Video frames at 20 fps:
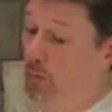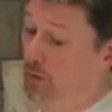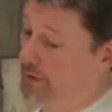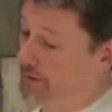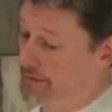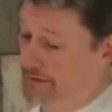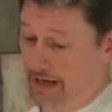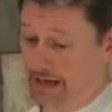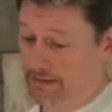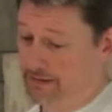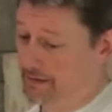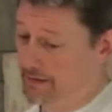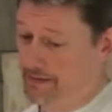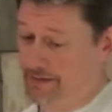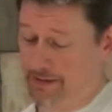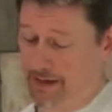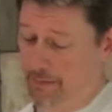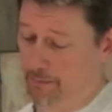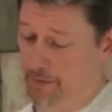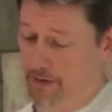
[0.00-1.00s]
Well, exactly the
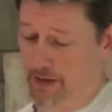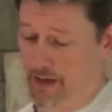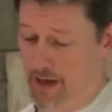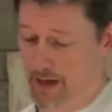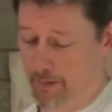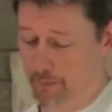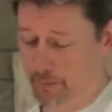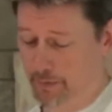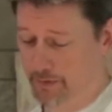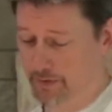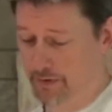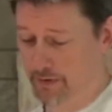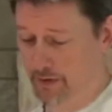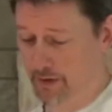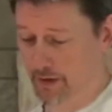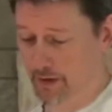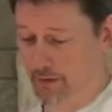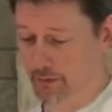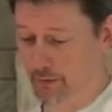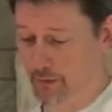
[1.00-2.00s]
same thing happened
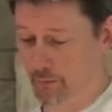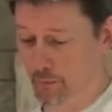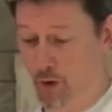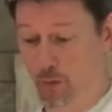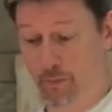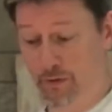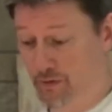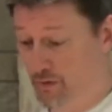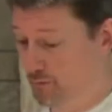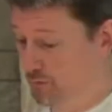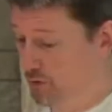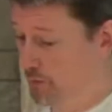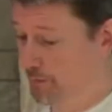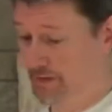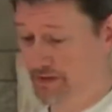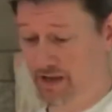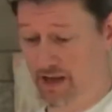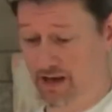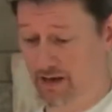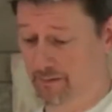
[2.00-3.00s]
to the Romans. The
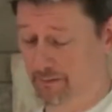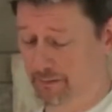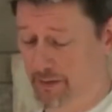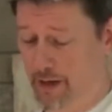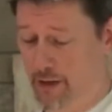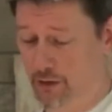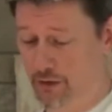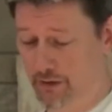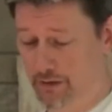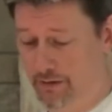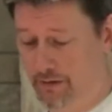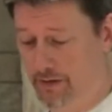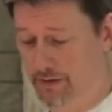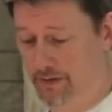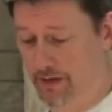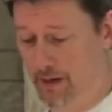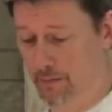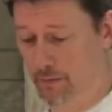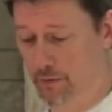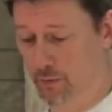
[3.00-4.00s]
Romans had inflation, the
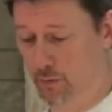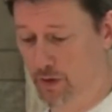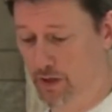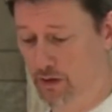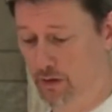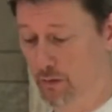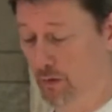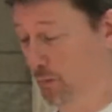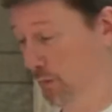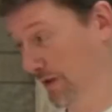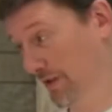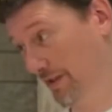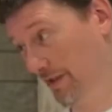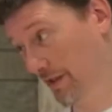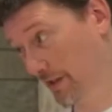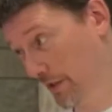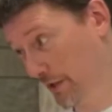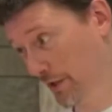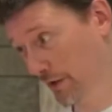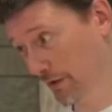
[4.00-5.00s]
same as we do. It
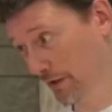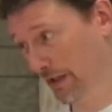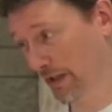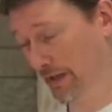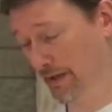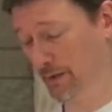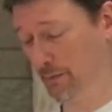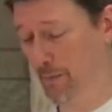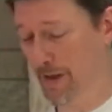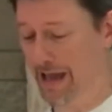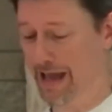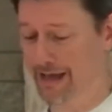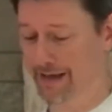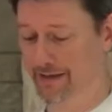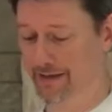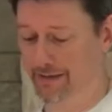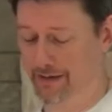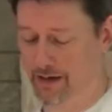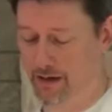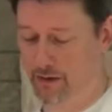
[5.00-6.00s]
wasn't nearly as bad
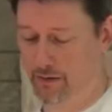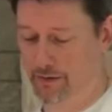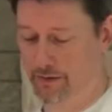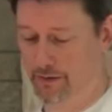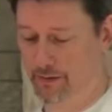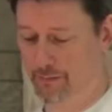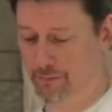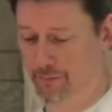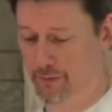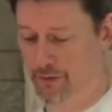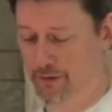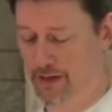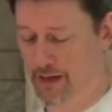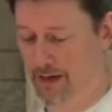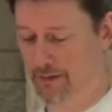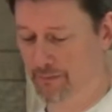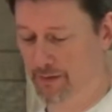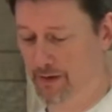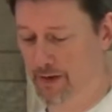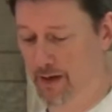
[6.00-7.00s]
as ours in the first
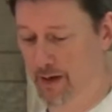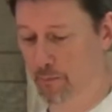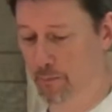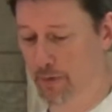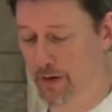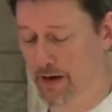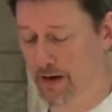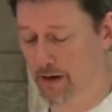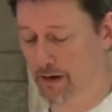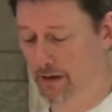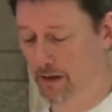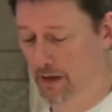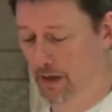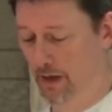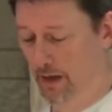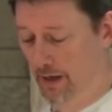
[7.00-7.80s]
half of the empire.